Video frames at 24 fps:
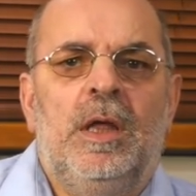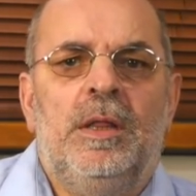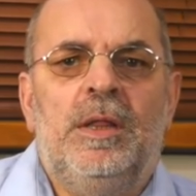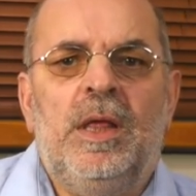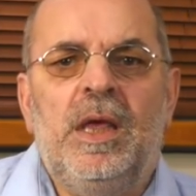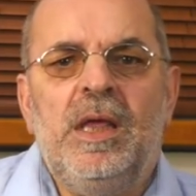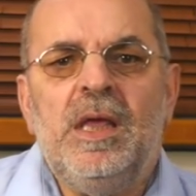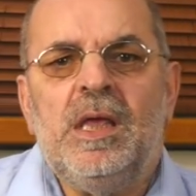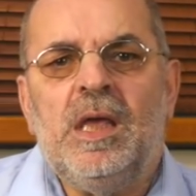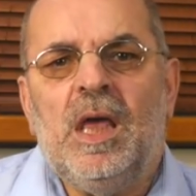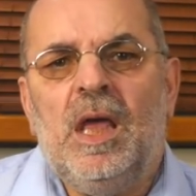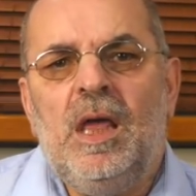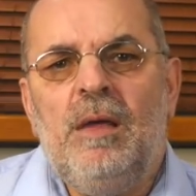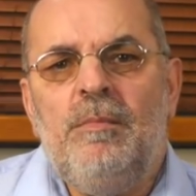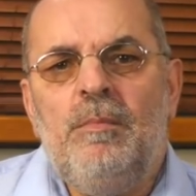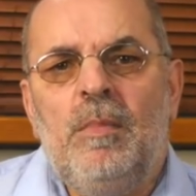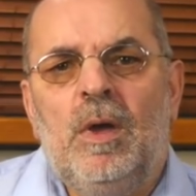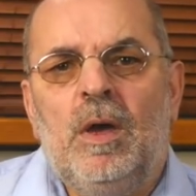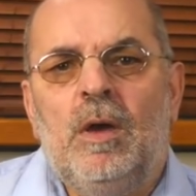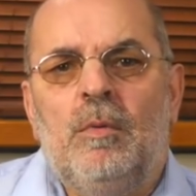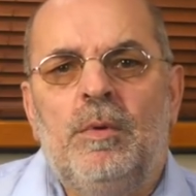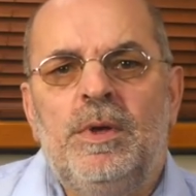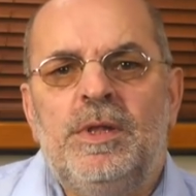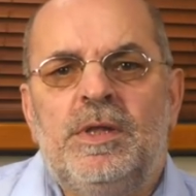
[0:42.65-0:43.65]
They
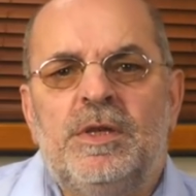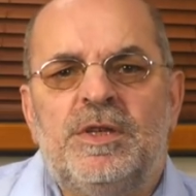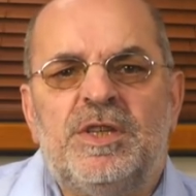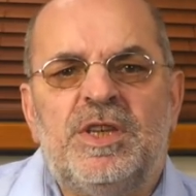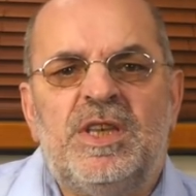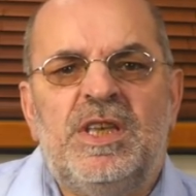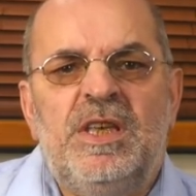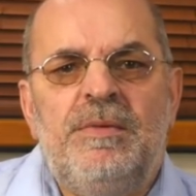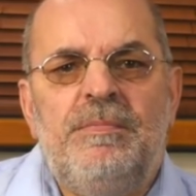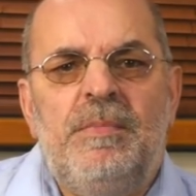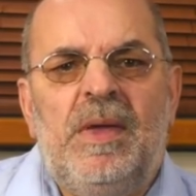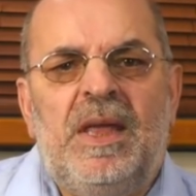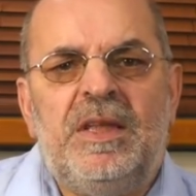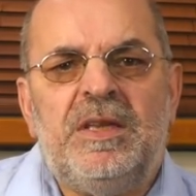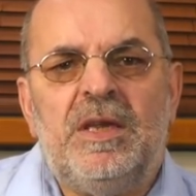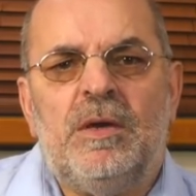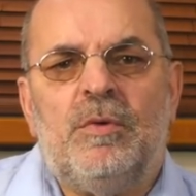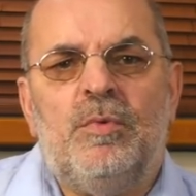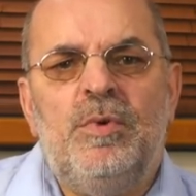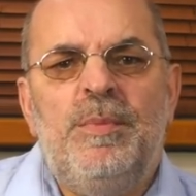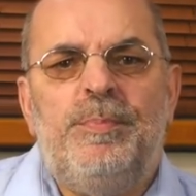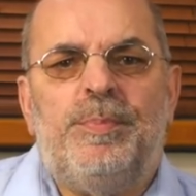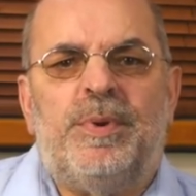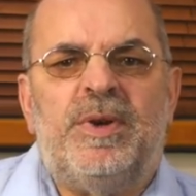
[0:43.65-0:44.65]
came with a
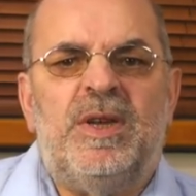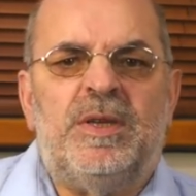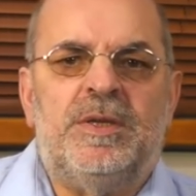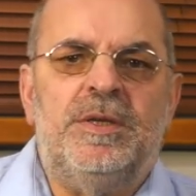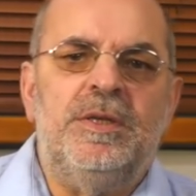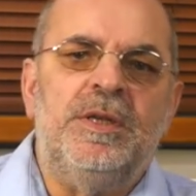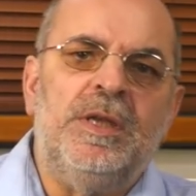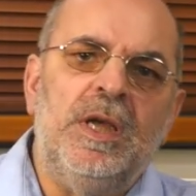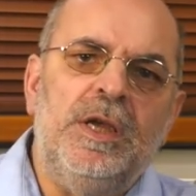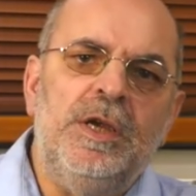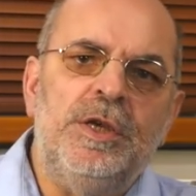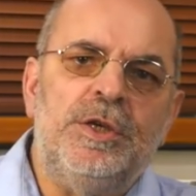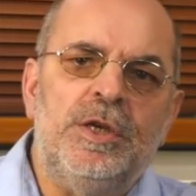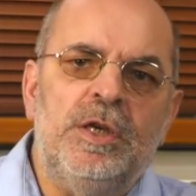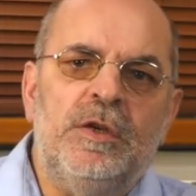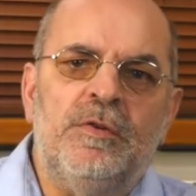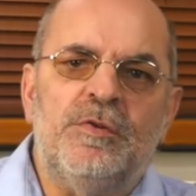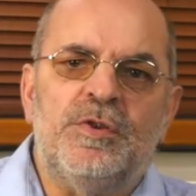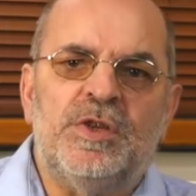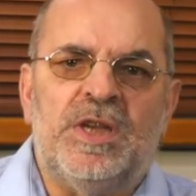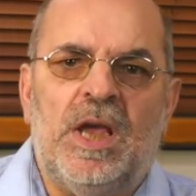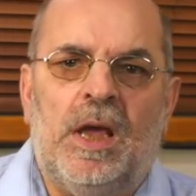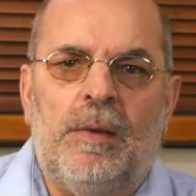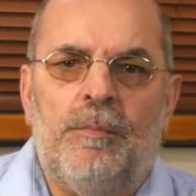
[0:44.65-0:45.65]
schematic representation
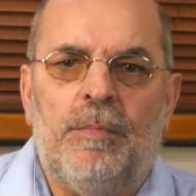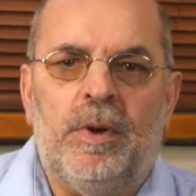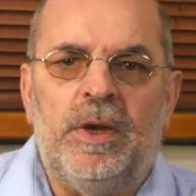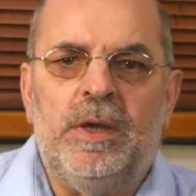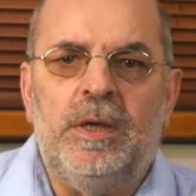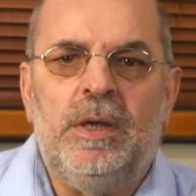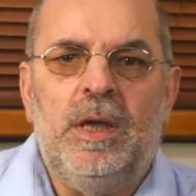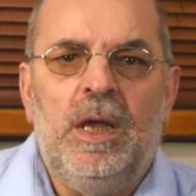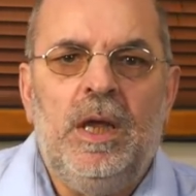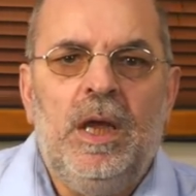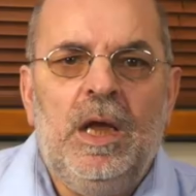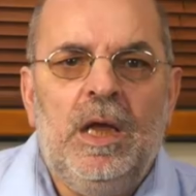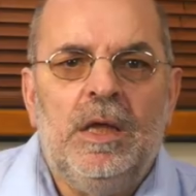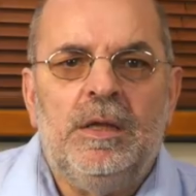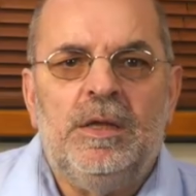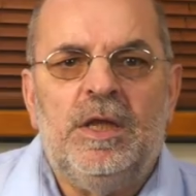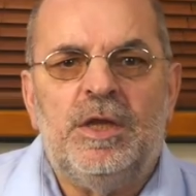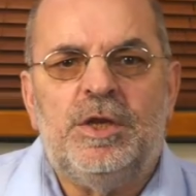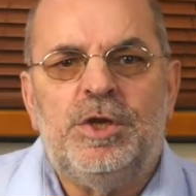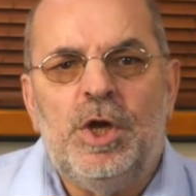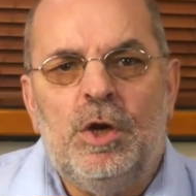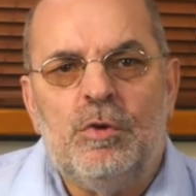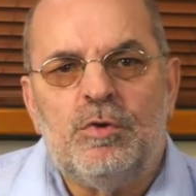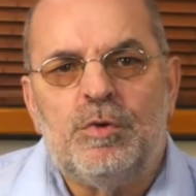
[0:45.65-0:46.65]
of sampling
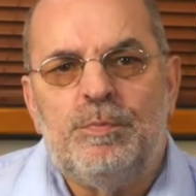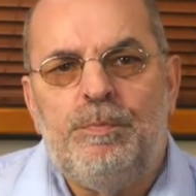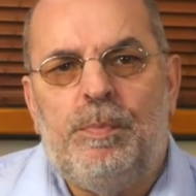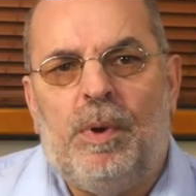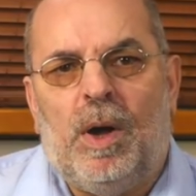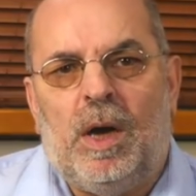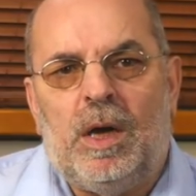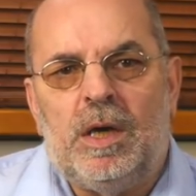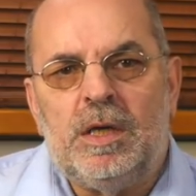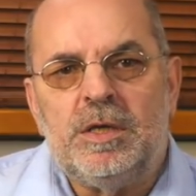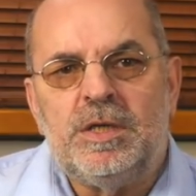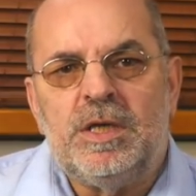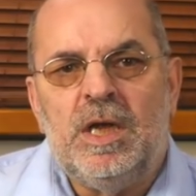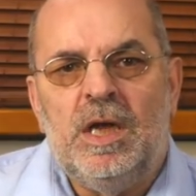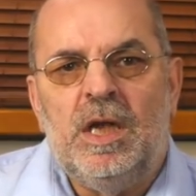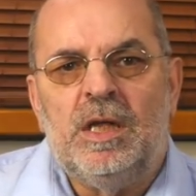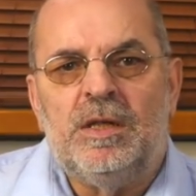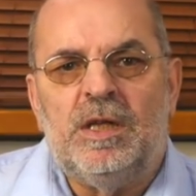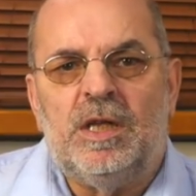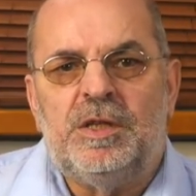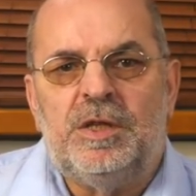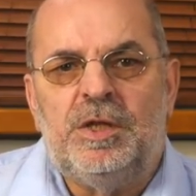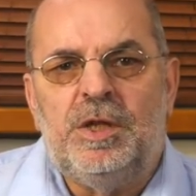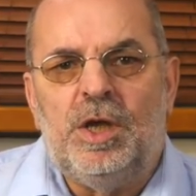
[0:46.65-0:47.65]
that shows bars
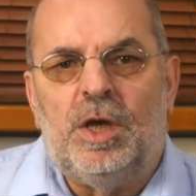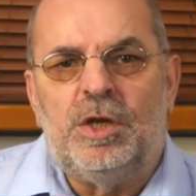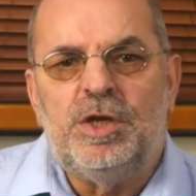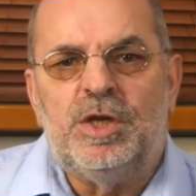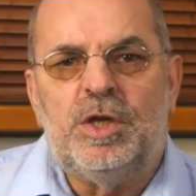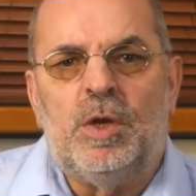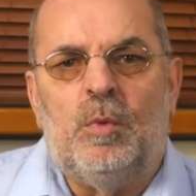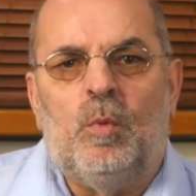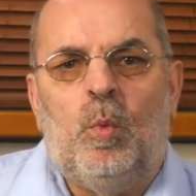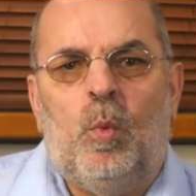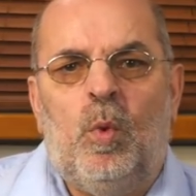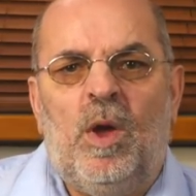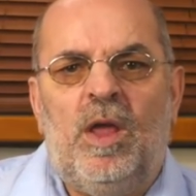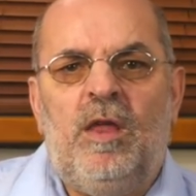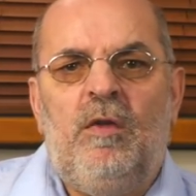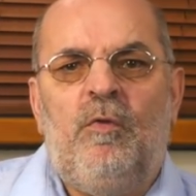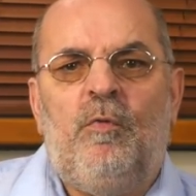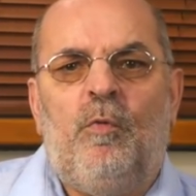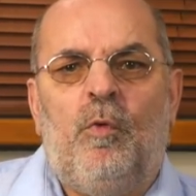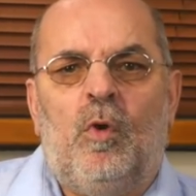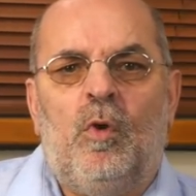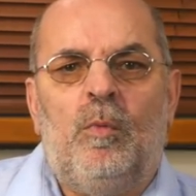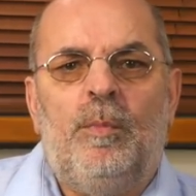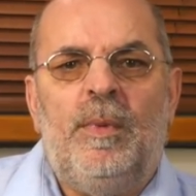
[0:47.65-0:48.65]
that touch the
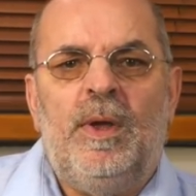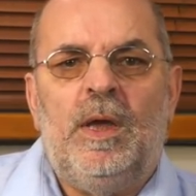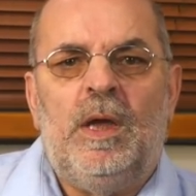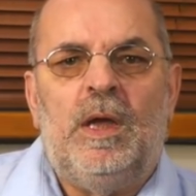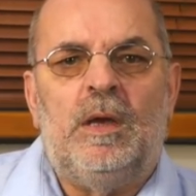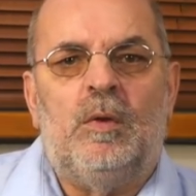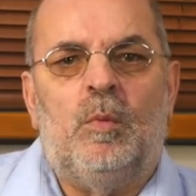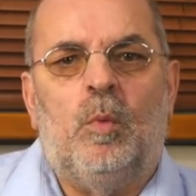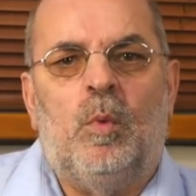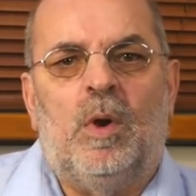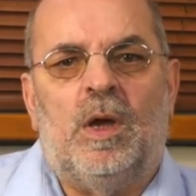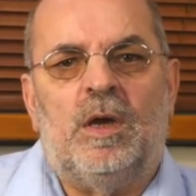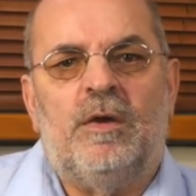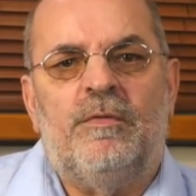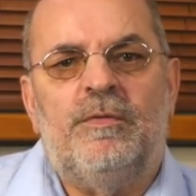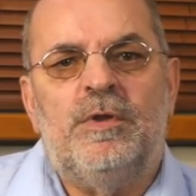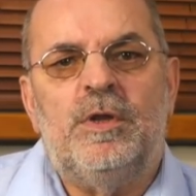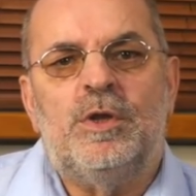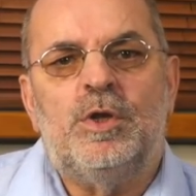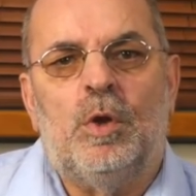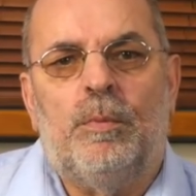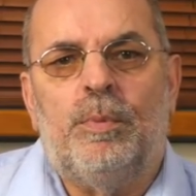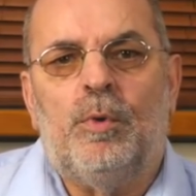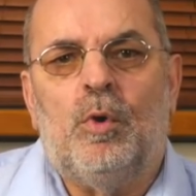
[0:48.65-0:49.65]
waveform at one of
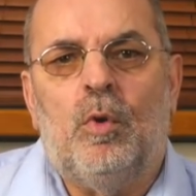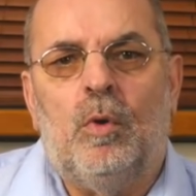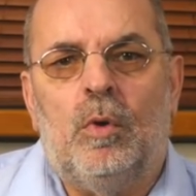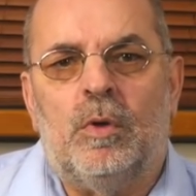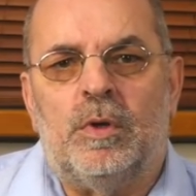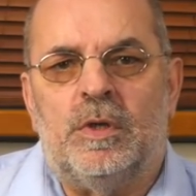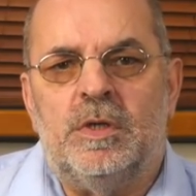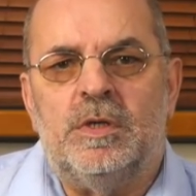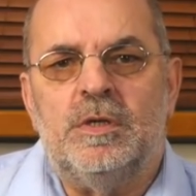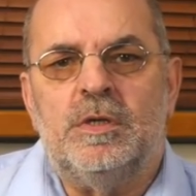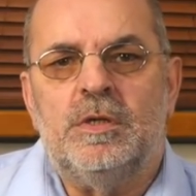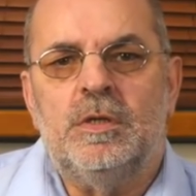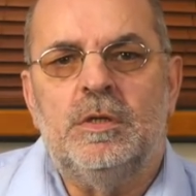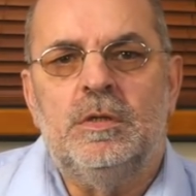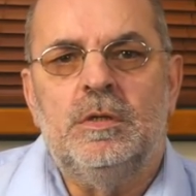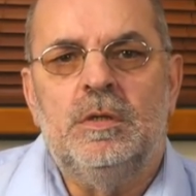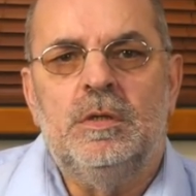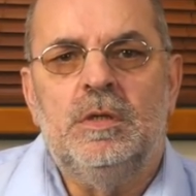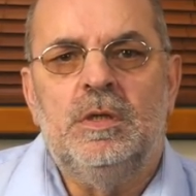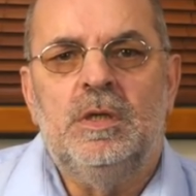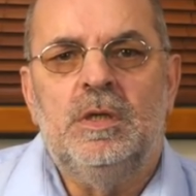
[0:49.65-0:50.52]
the top corners.